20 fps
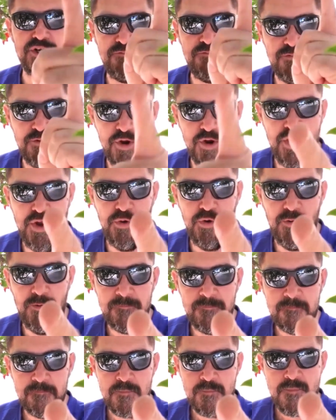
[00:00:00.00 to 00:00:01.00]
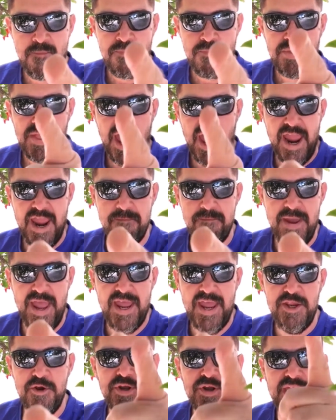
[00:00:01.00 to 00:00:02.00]
for you.
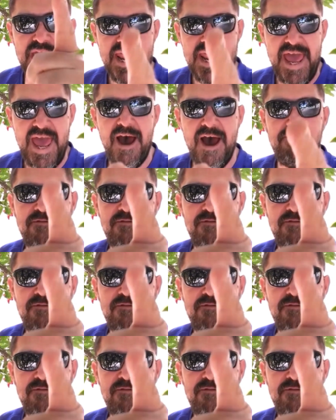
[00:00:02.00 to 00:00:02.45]
Amen. You can have a